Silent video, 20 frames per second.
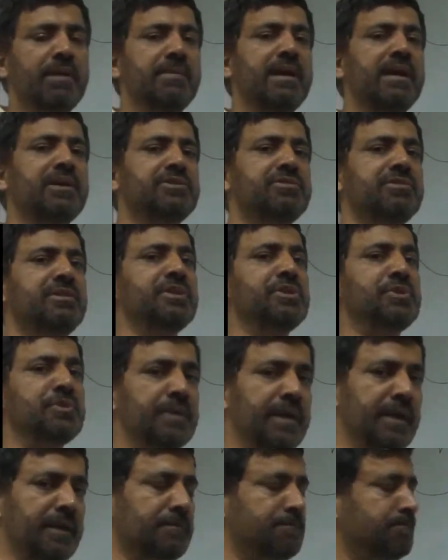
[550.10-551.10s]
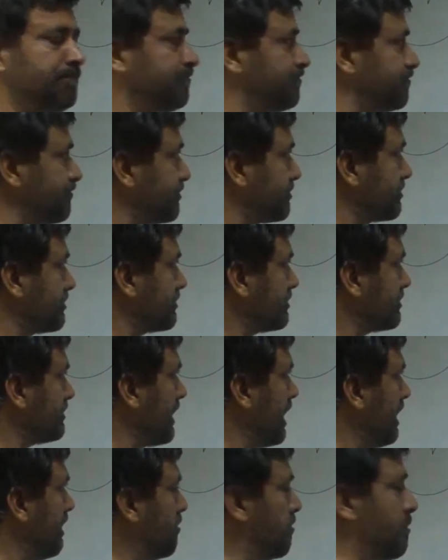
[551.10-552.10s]
am I actually doing?
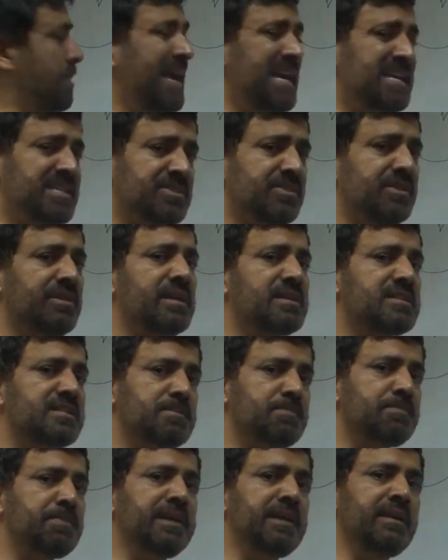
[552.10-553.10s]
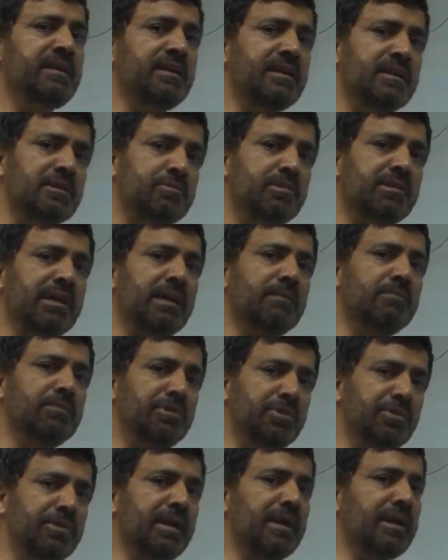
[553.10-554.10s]
Based on experience, what I'm
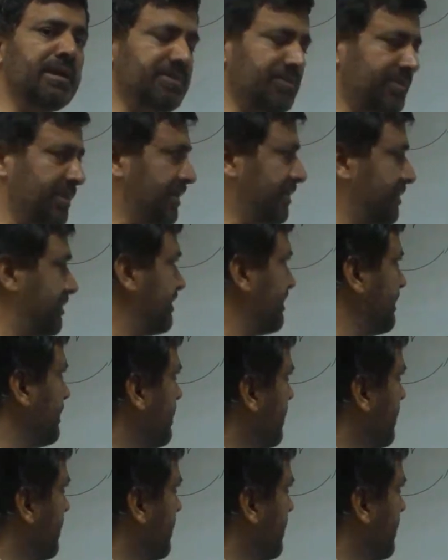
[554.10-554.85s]
doing is this.